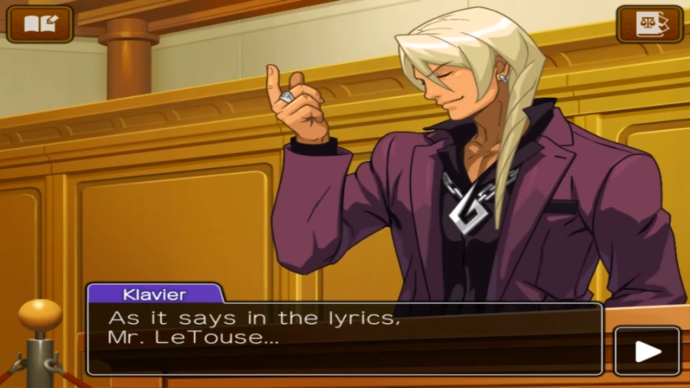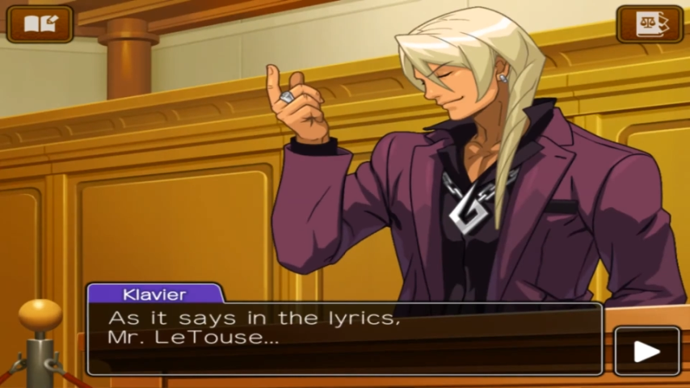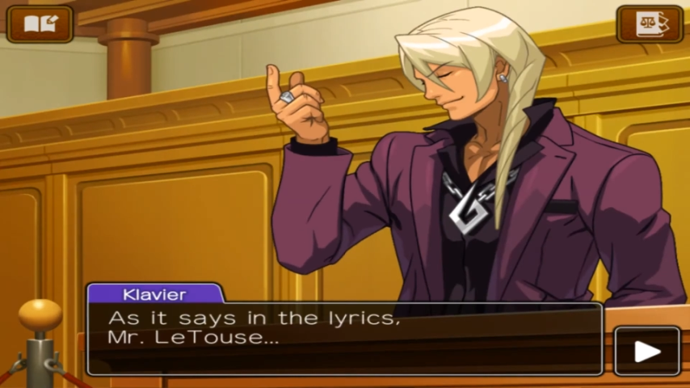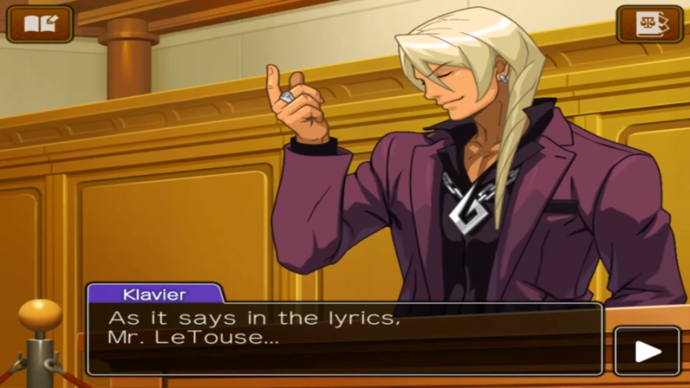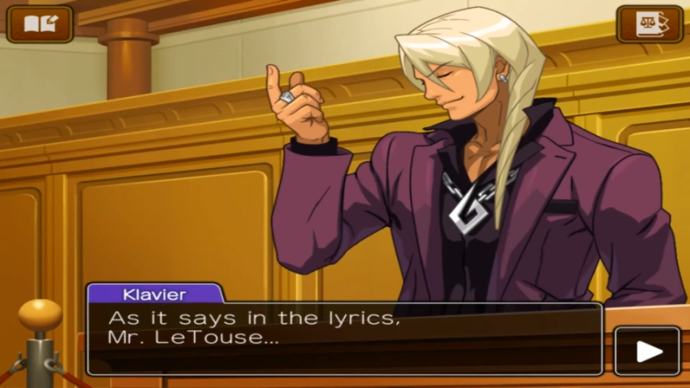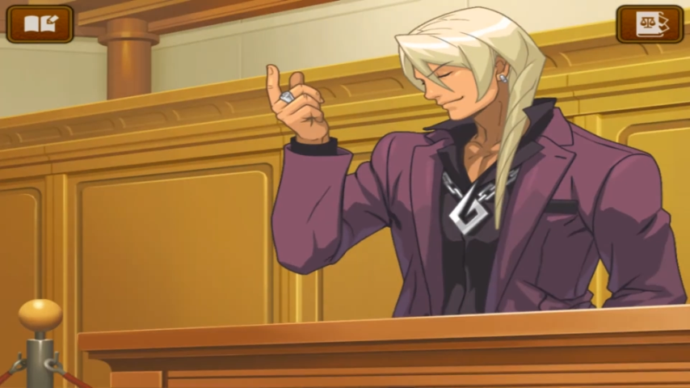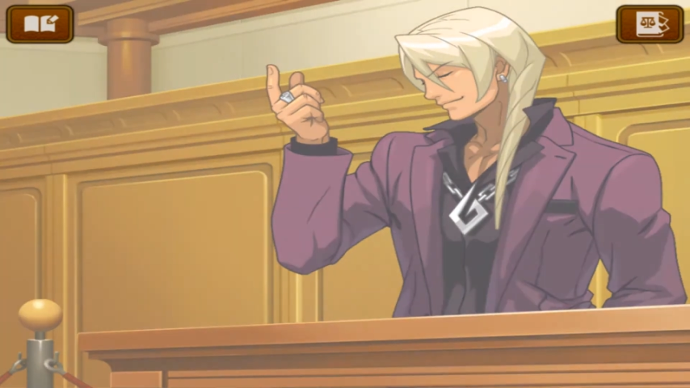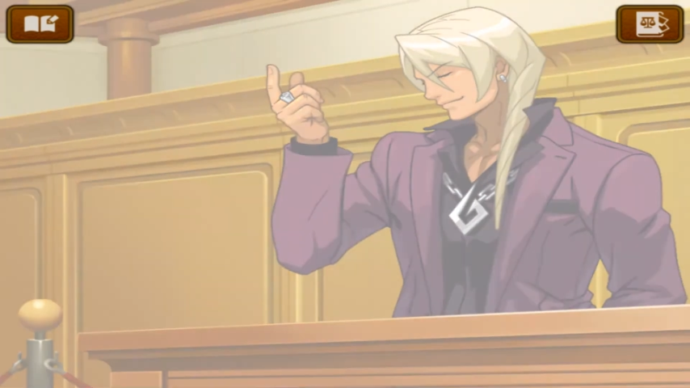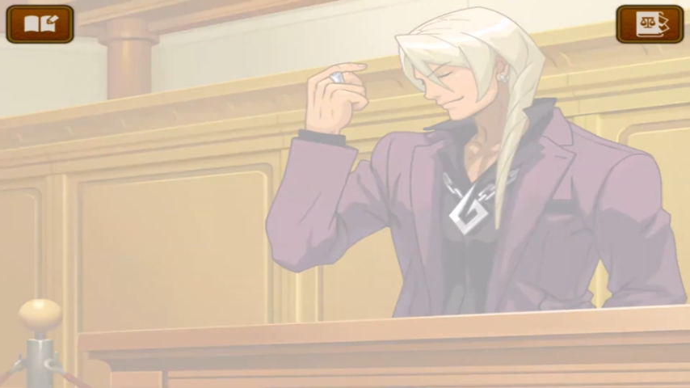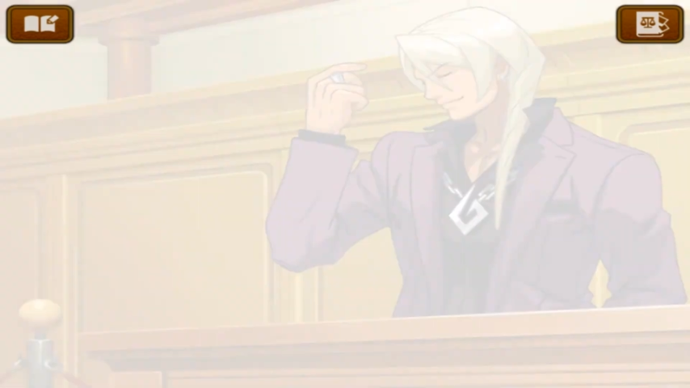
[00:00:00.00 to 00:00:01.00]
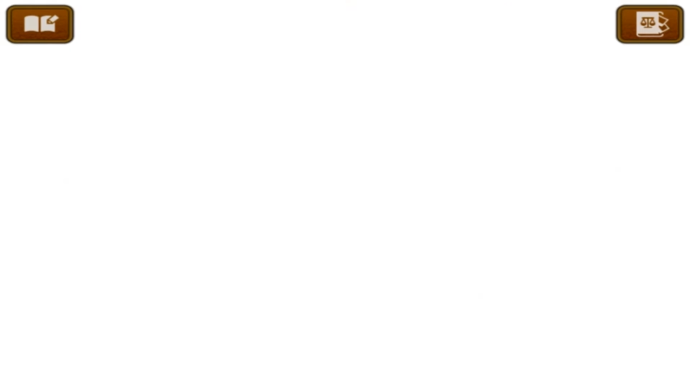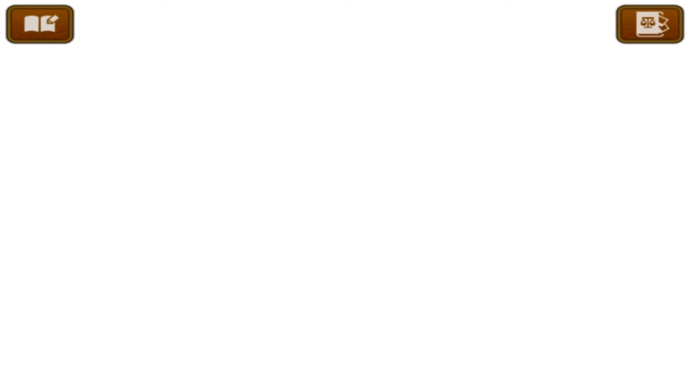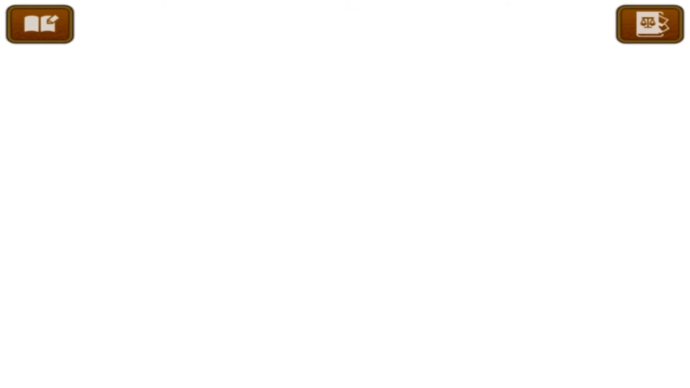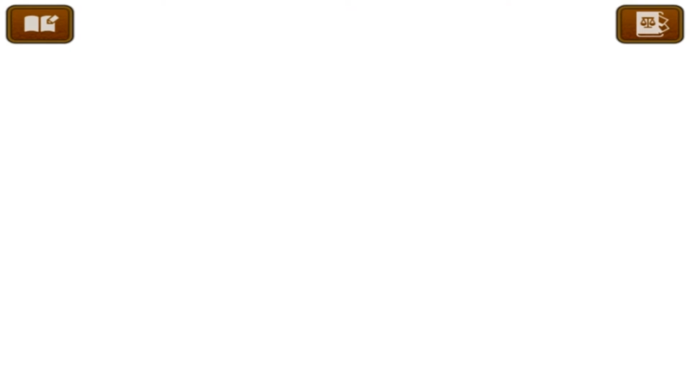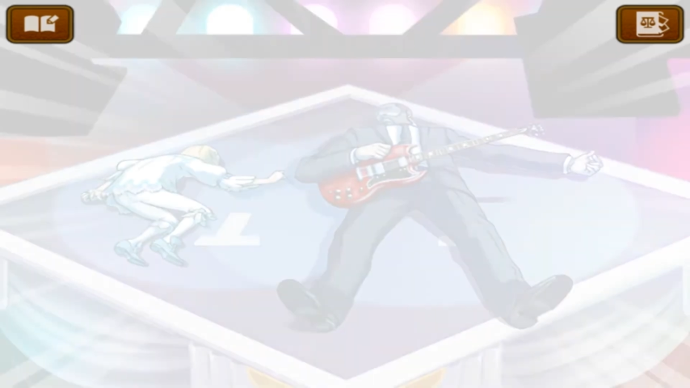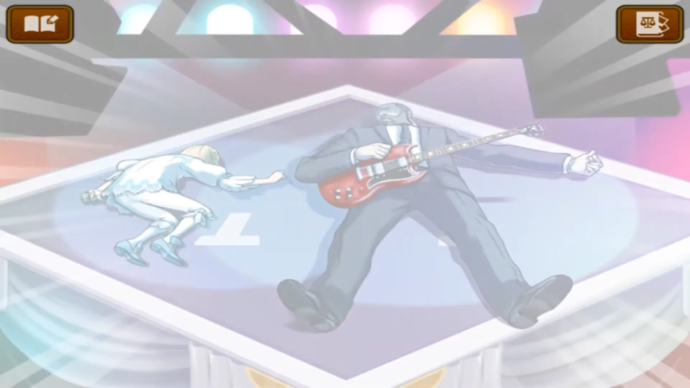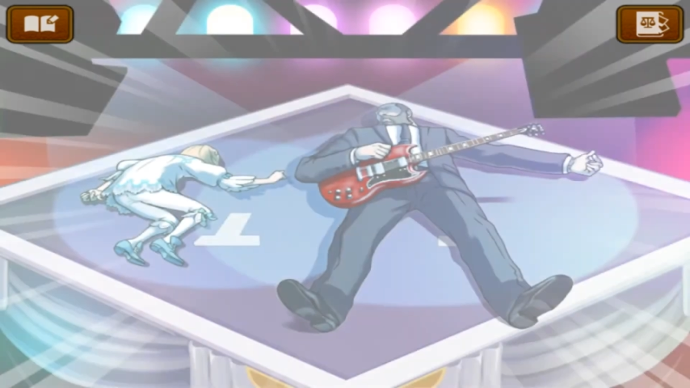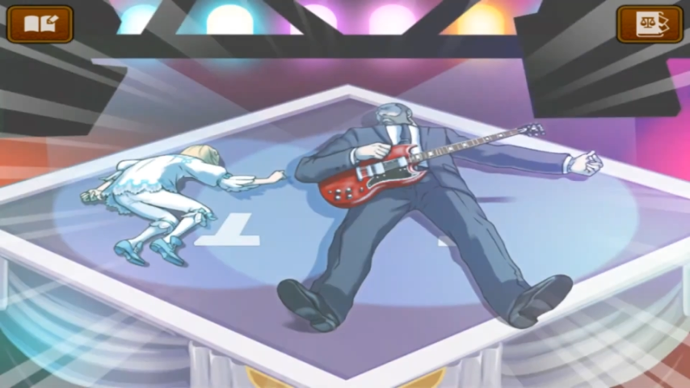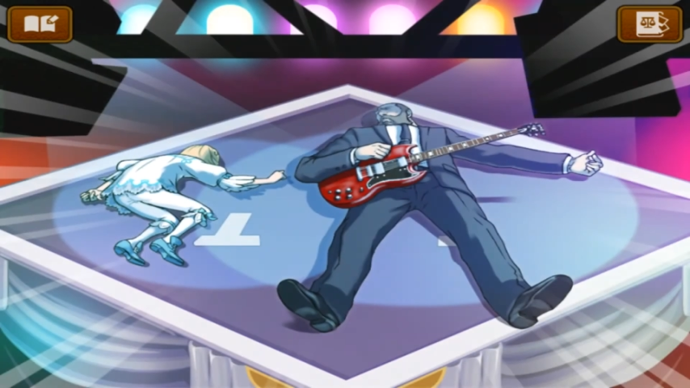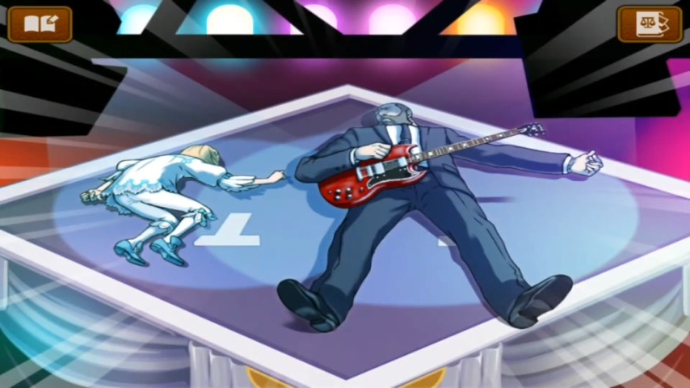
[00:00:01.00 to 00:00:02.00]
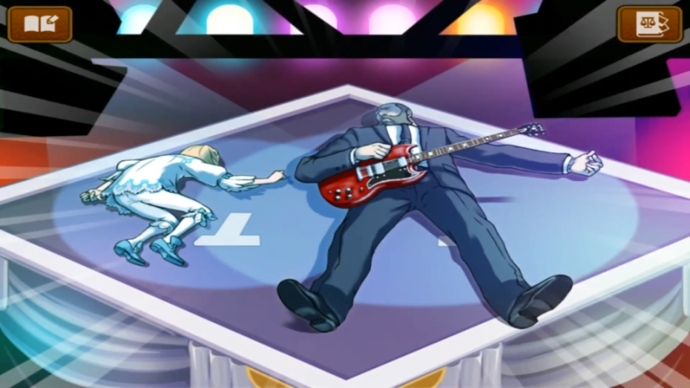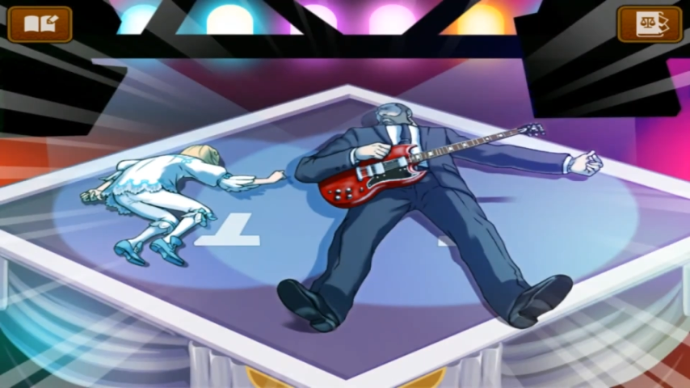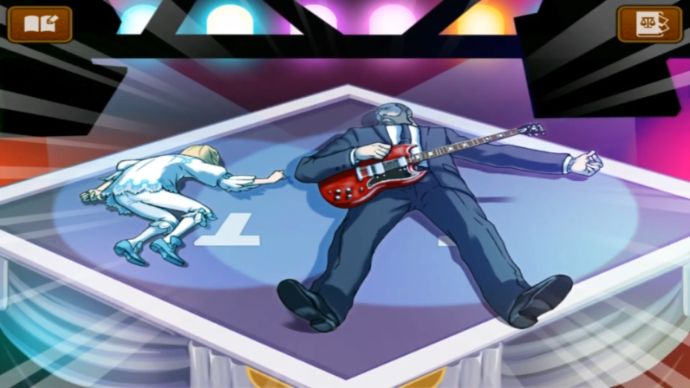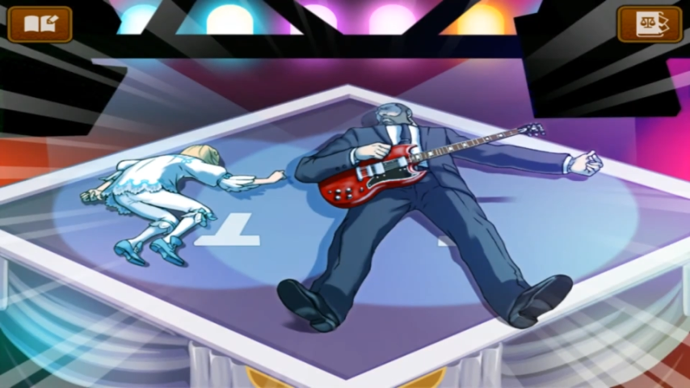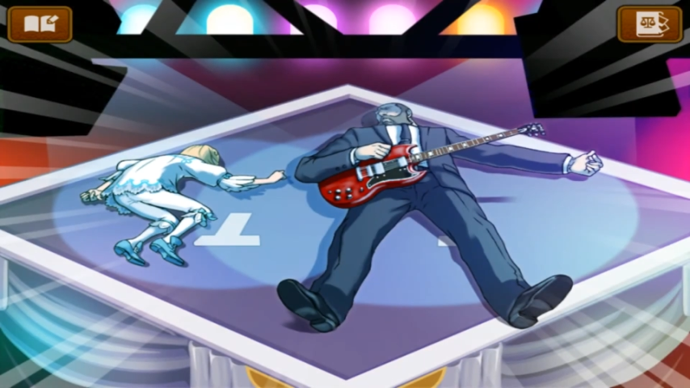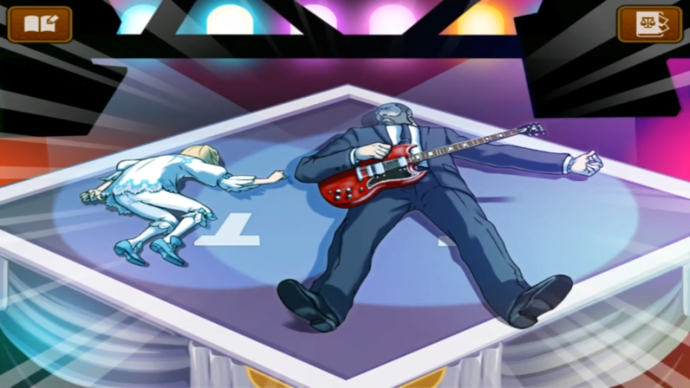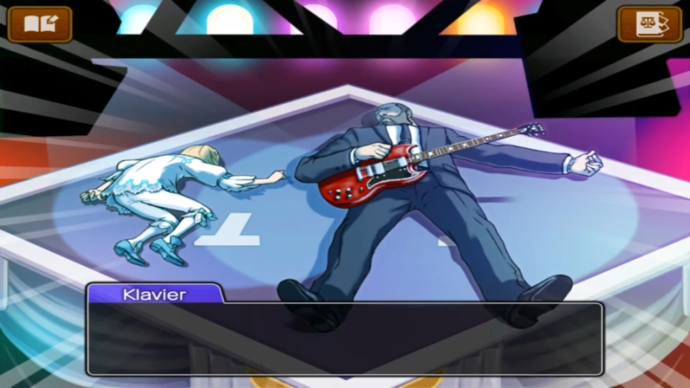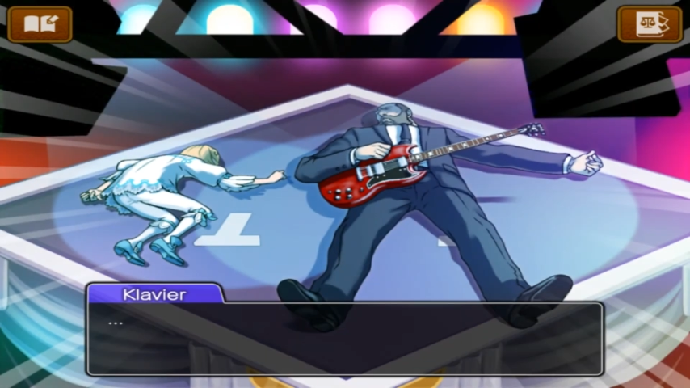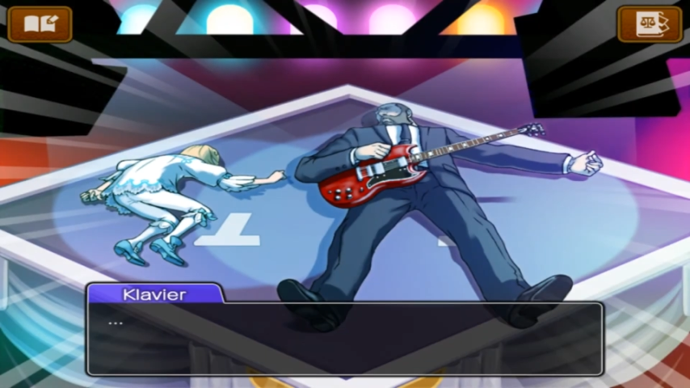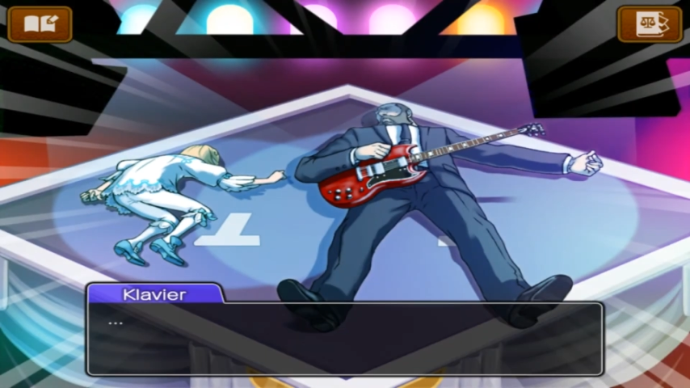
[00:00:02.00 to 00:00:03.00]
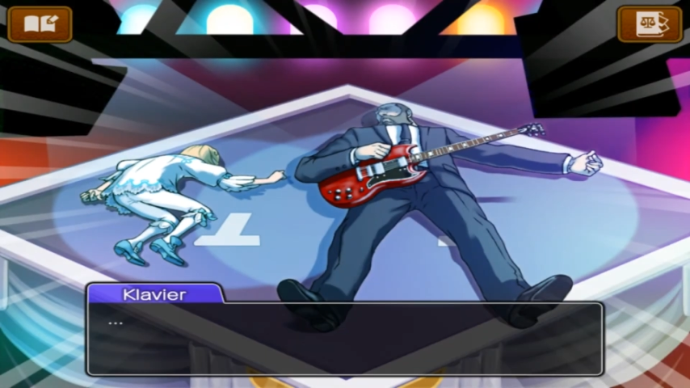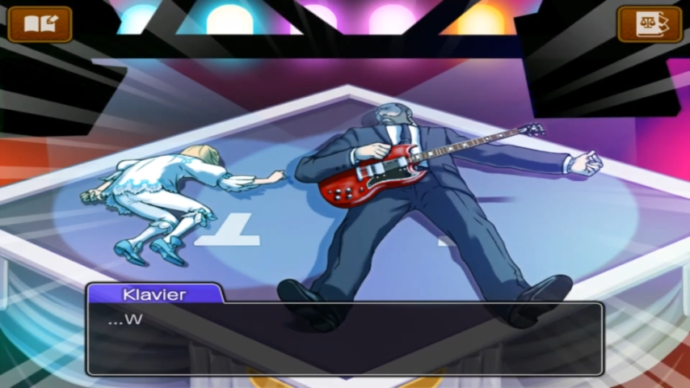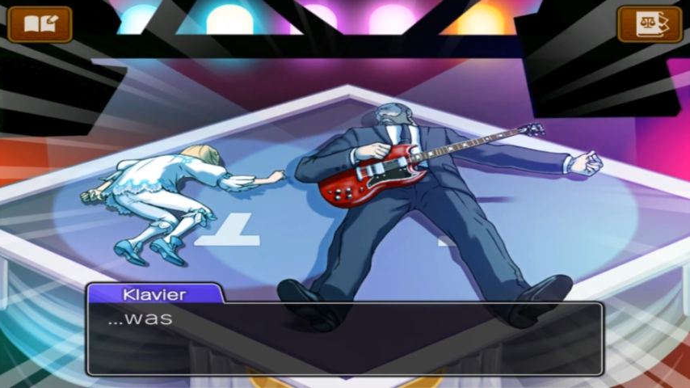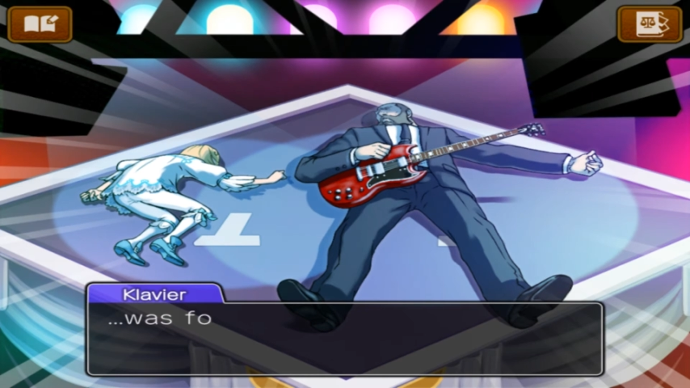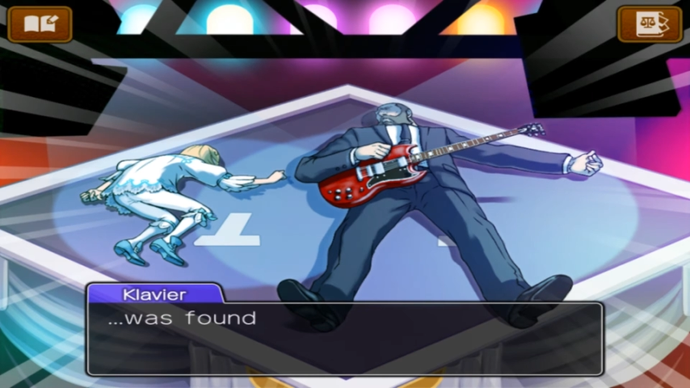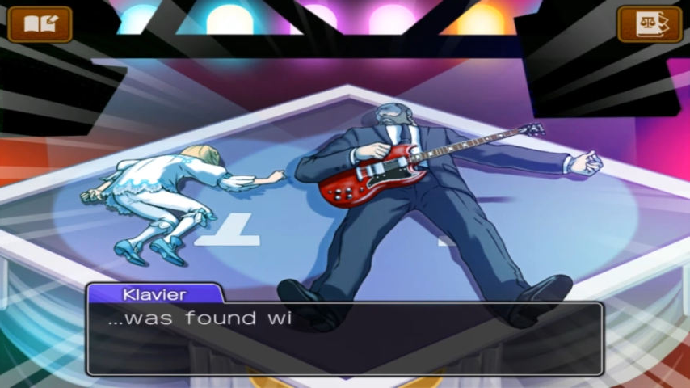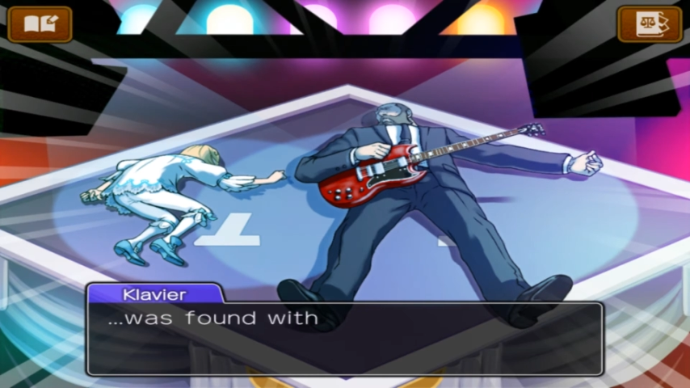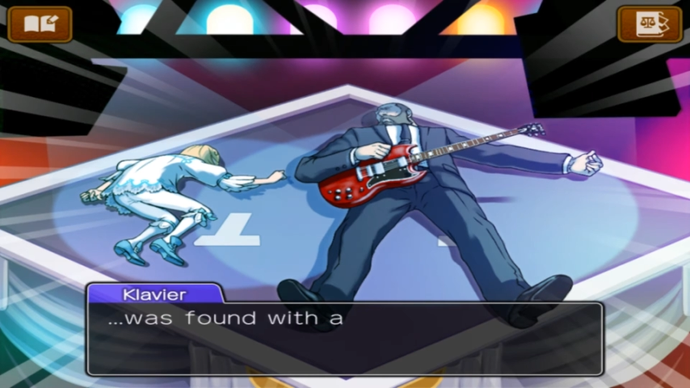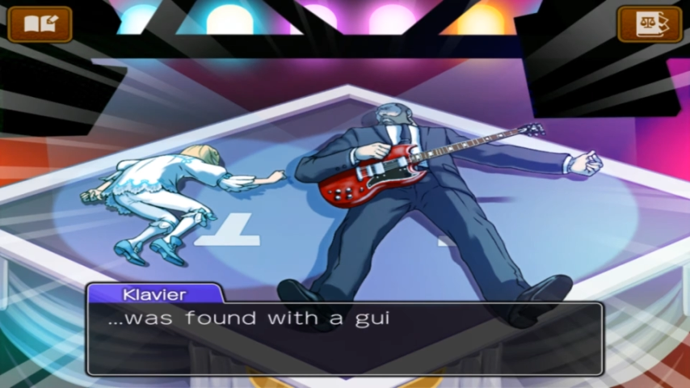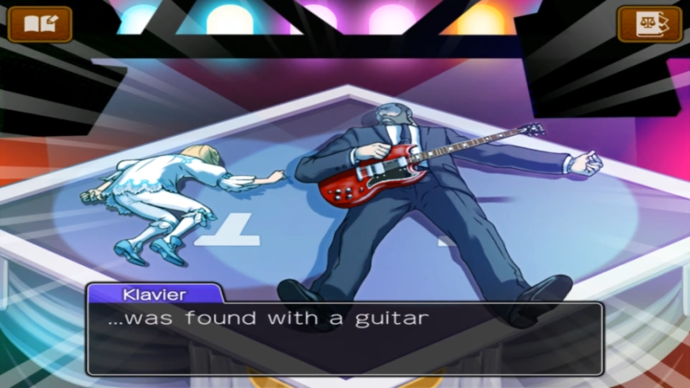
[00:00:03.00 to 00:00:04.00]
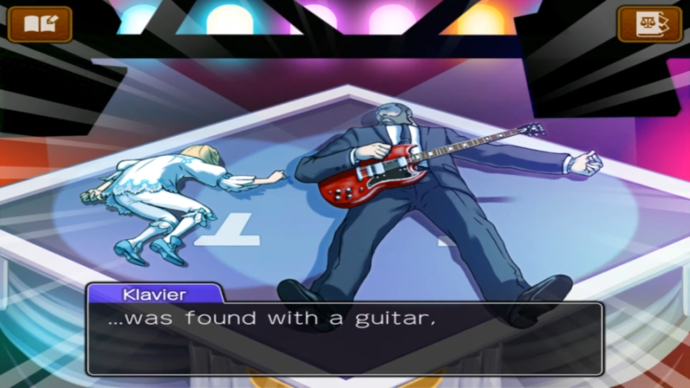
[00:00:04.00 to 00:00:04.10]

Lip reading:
[unreadable: no face in view]